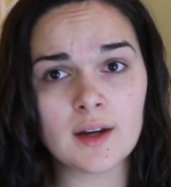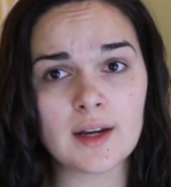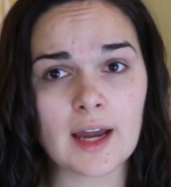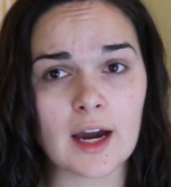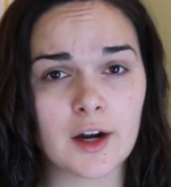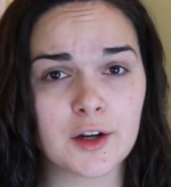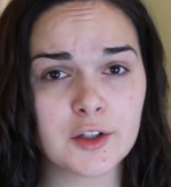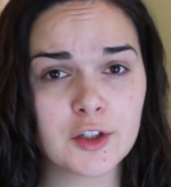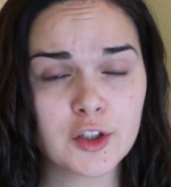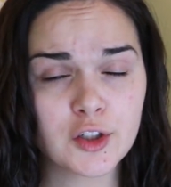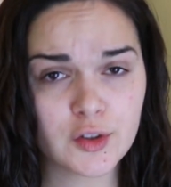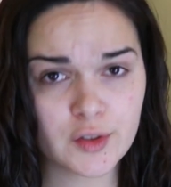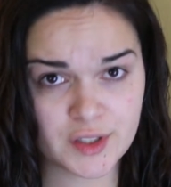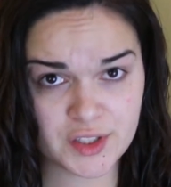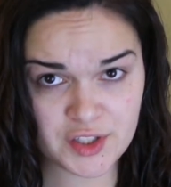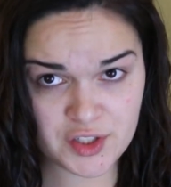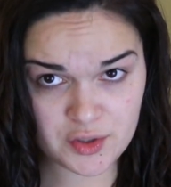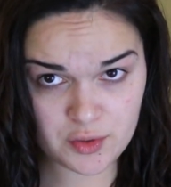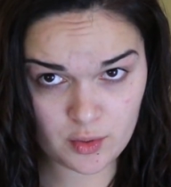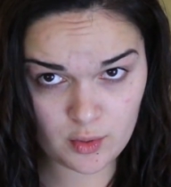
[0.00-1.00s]
Now you're
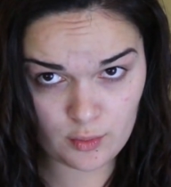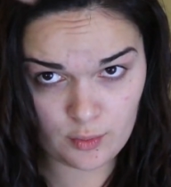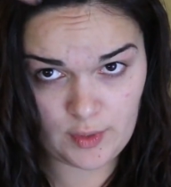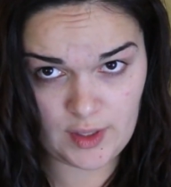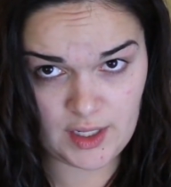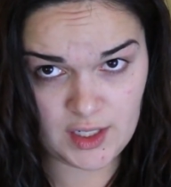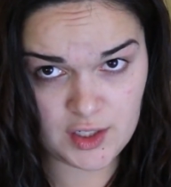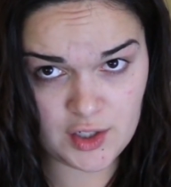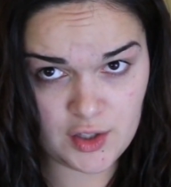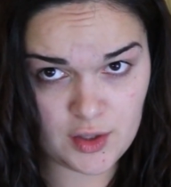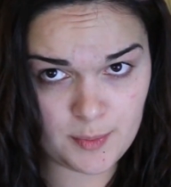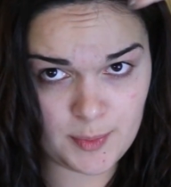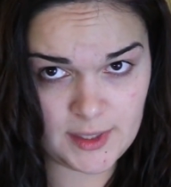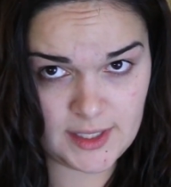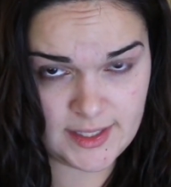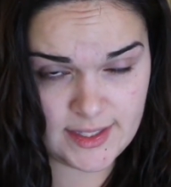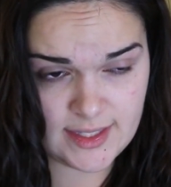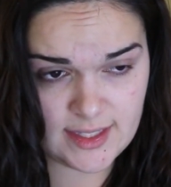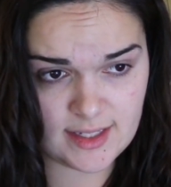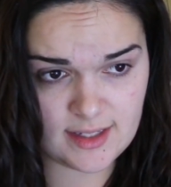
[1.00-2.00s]
going to arrange the
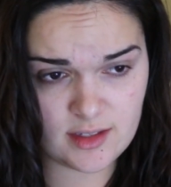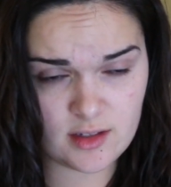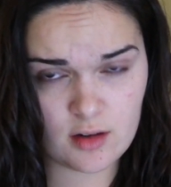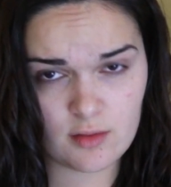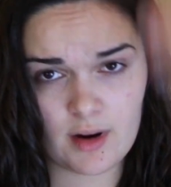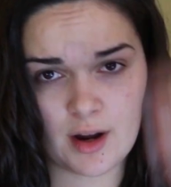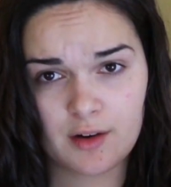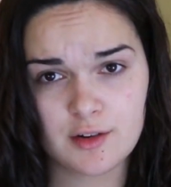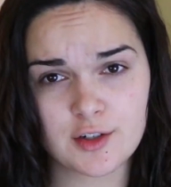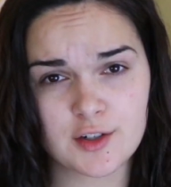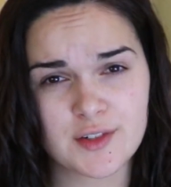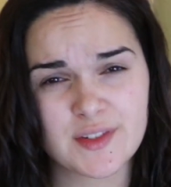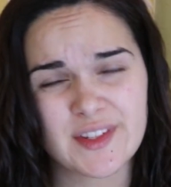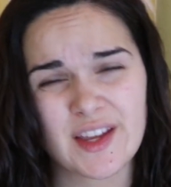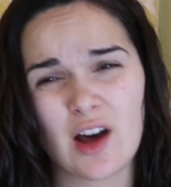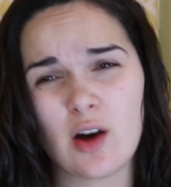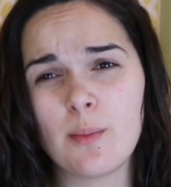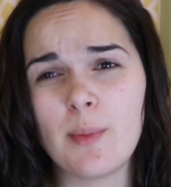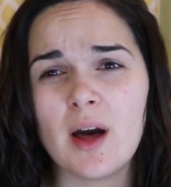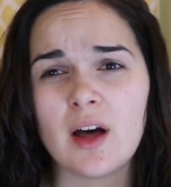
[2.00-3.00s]
pieces around your
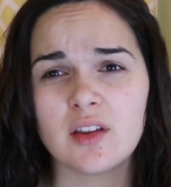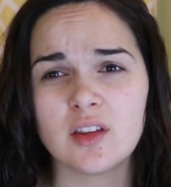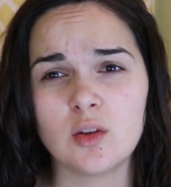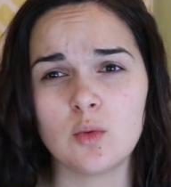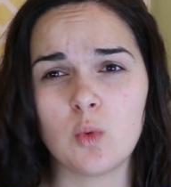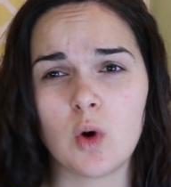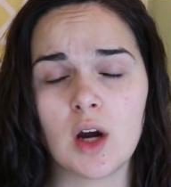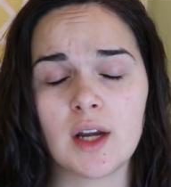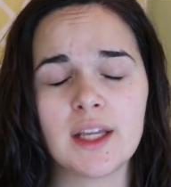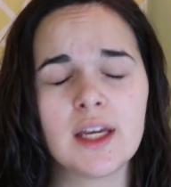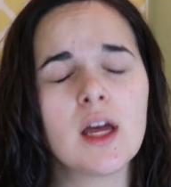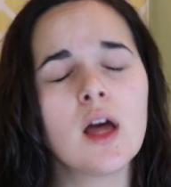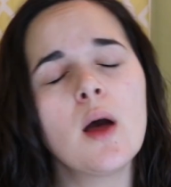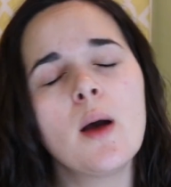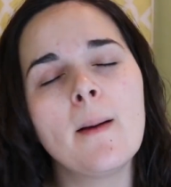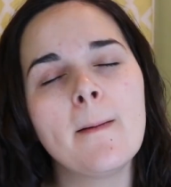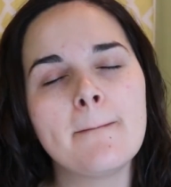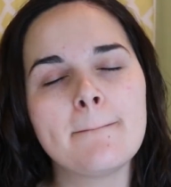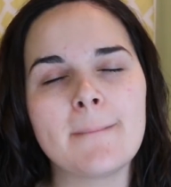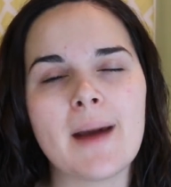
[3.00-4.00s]
scalp how you want it.
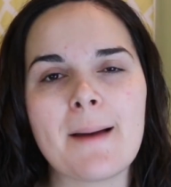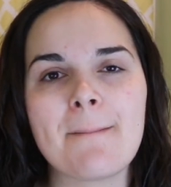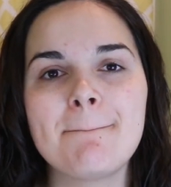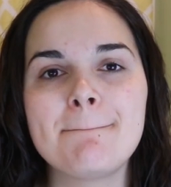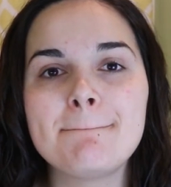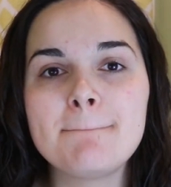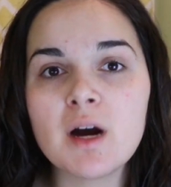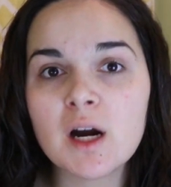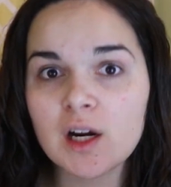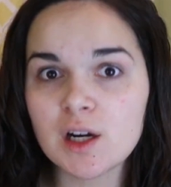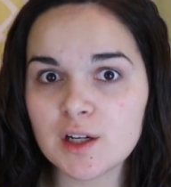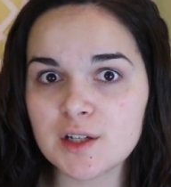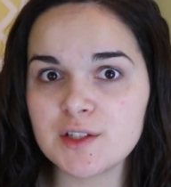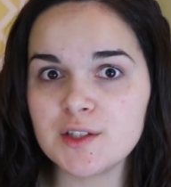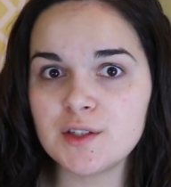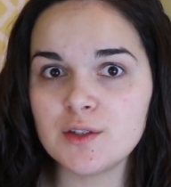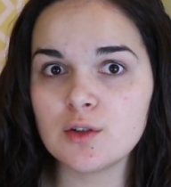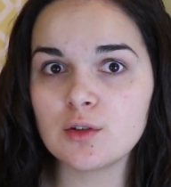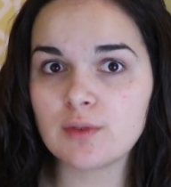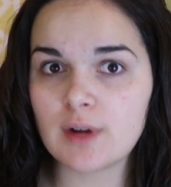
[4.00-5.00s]
My
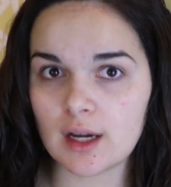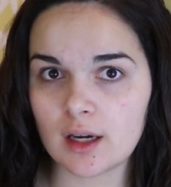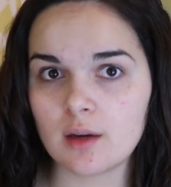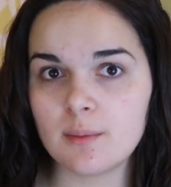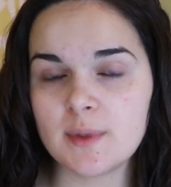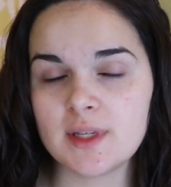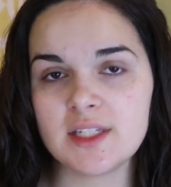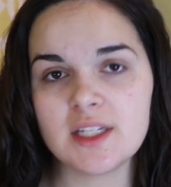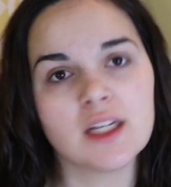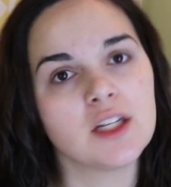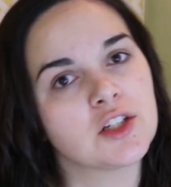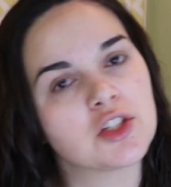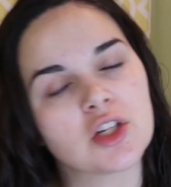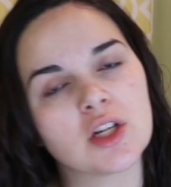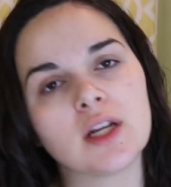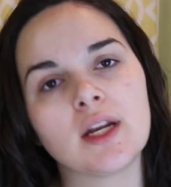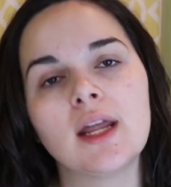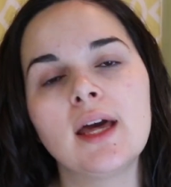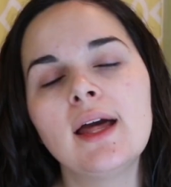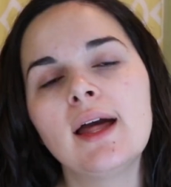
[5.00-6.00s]
personal
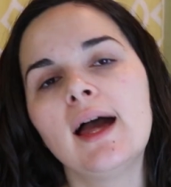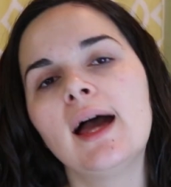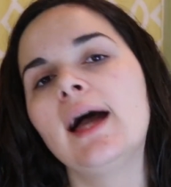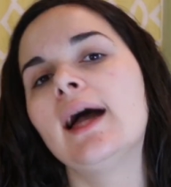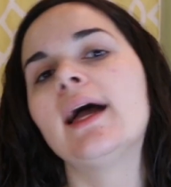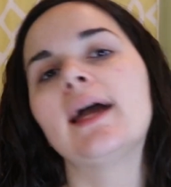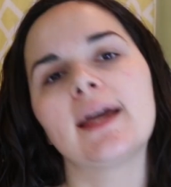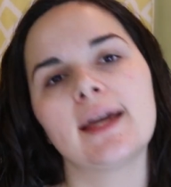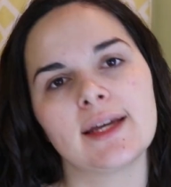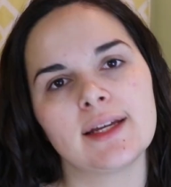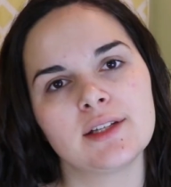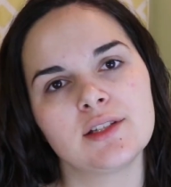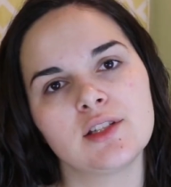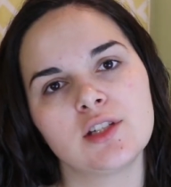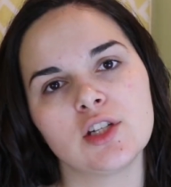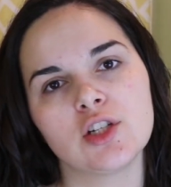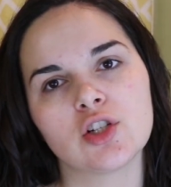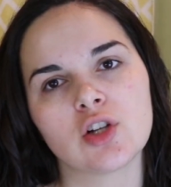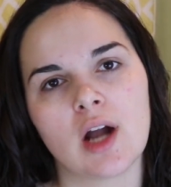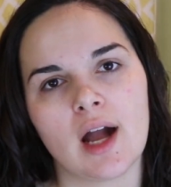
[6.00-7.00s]
recommendation is
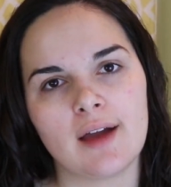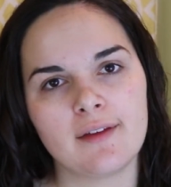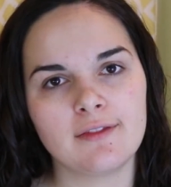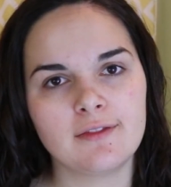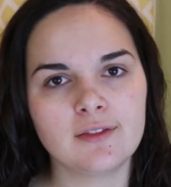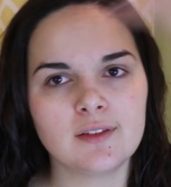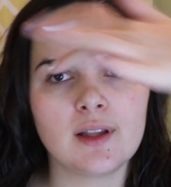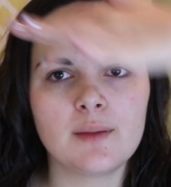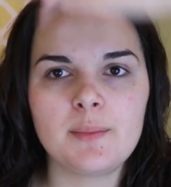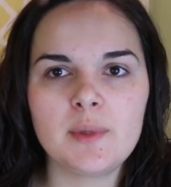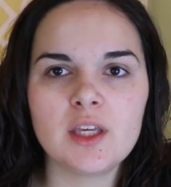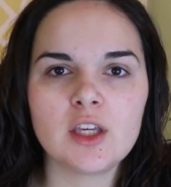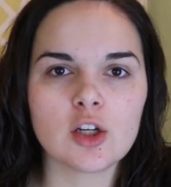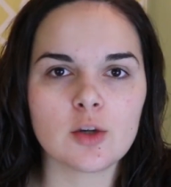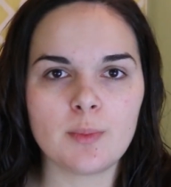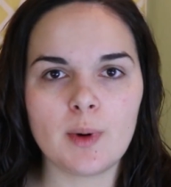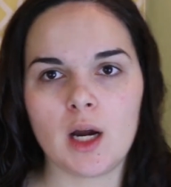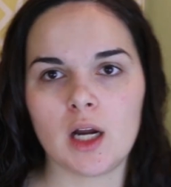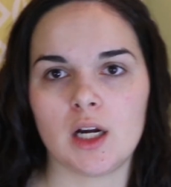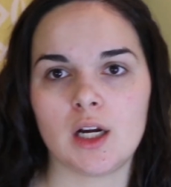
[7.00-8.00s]
to try flipping
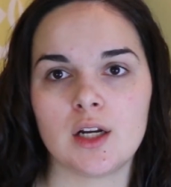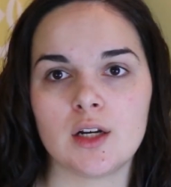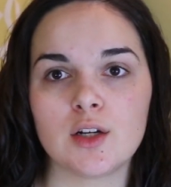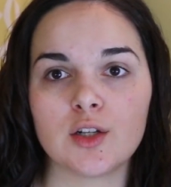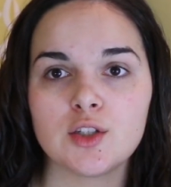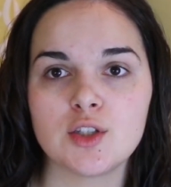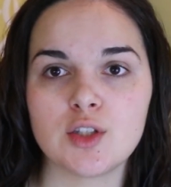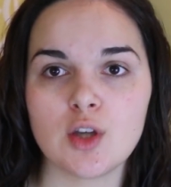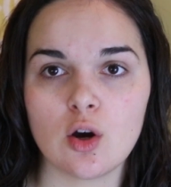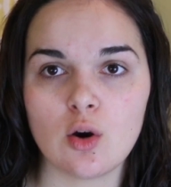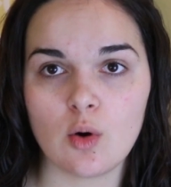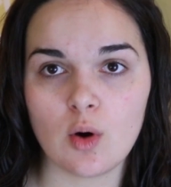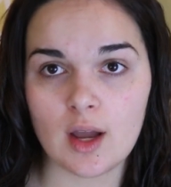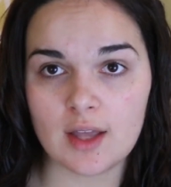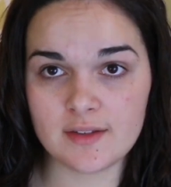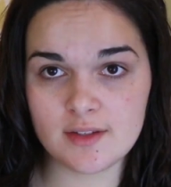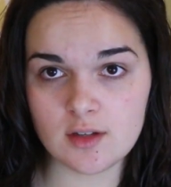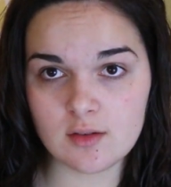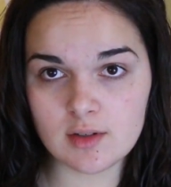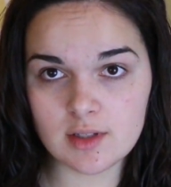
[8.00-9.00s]
your part. So
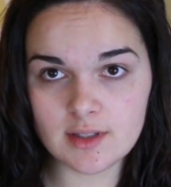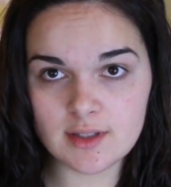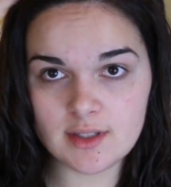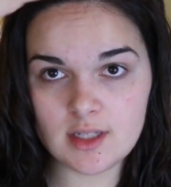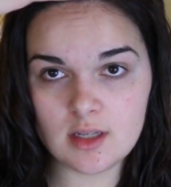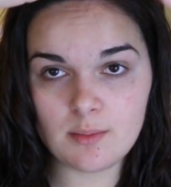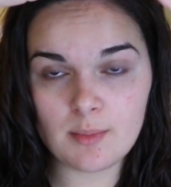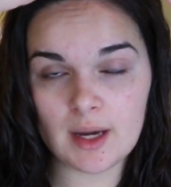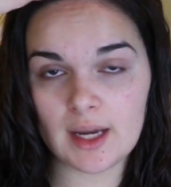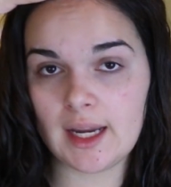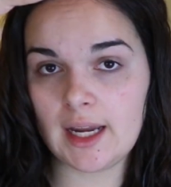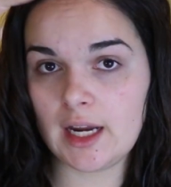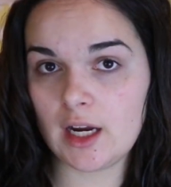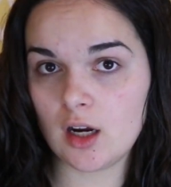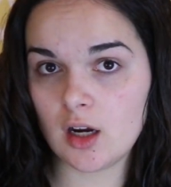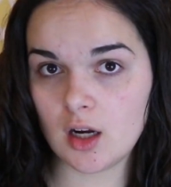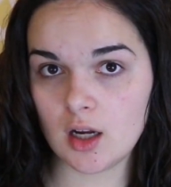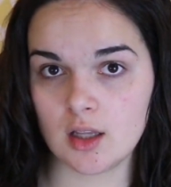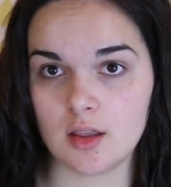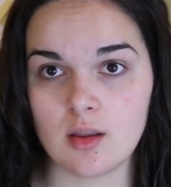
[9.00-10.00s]
as you can see, my
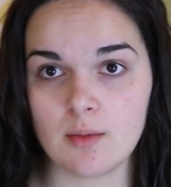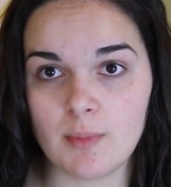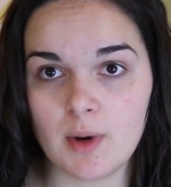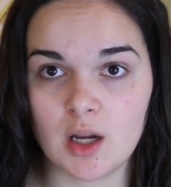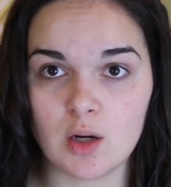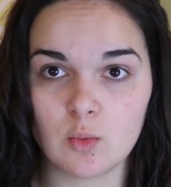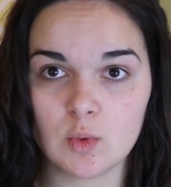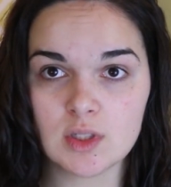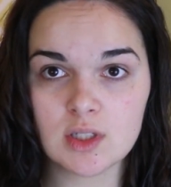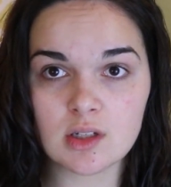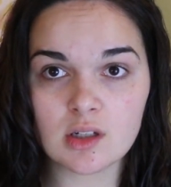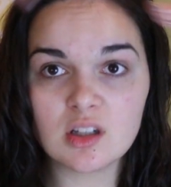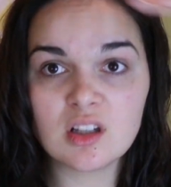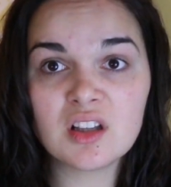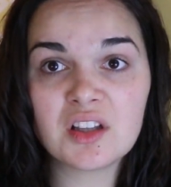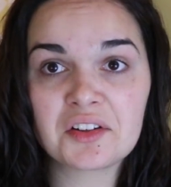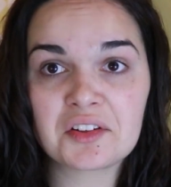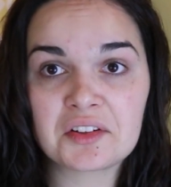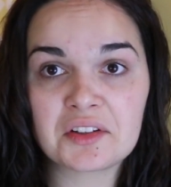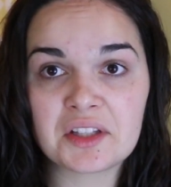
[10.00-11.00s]
hair in the bun was
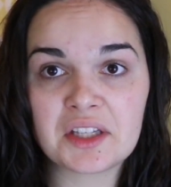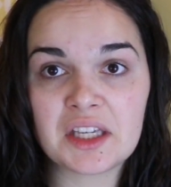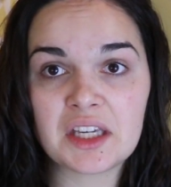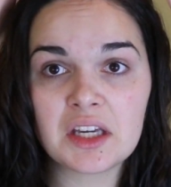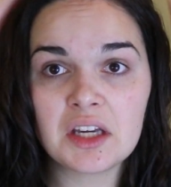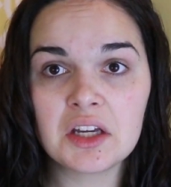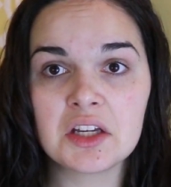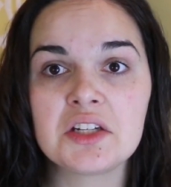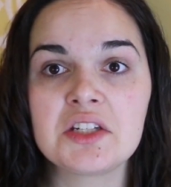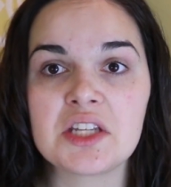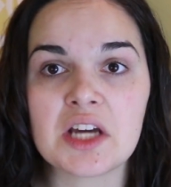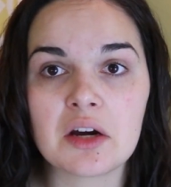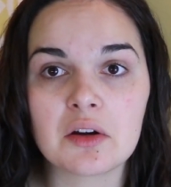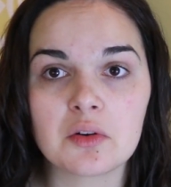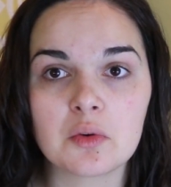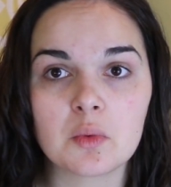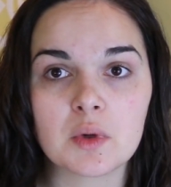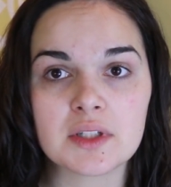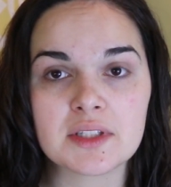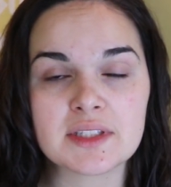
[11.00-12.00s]
clearly
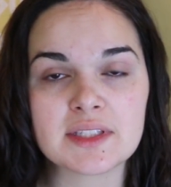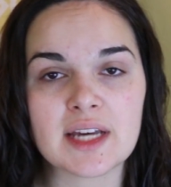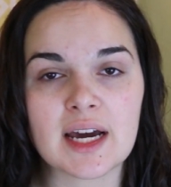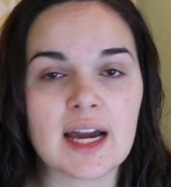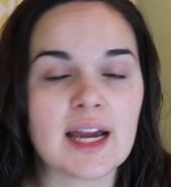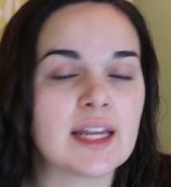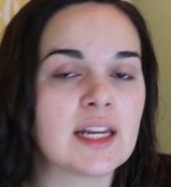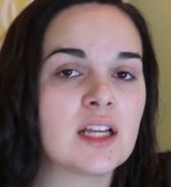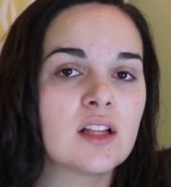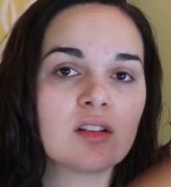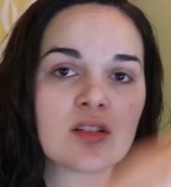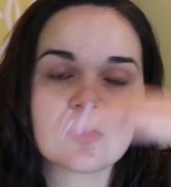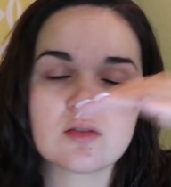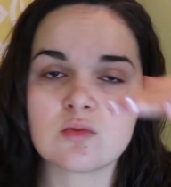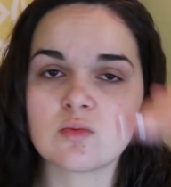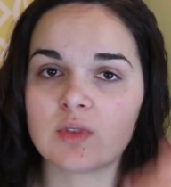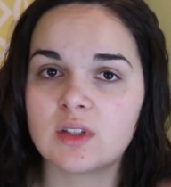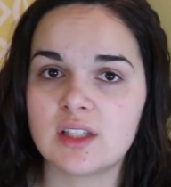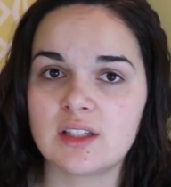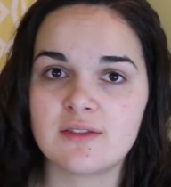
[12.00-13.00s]
down to one side. It looks
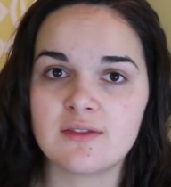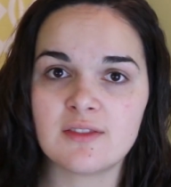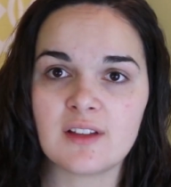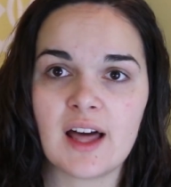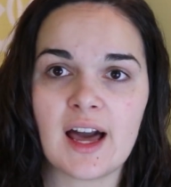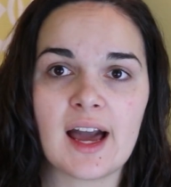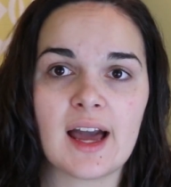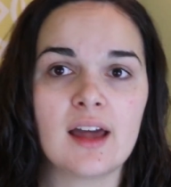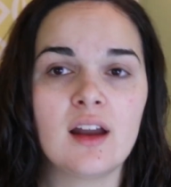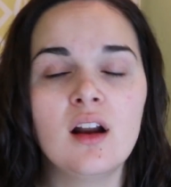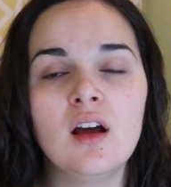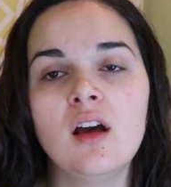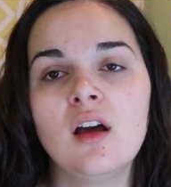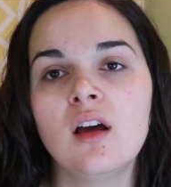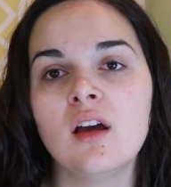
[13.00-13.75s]
really flat.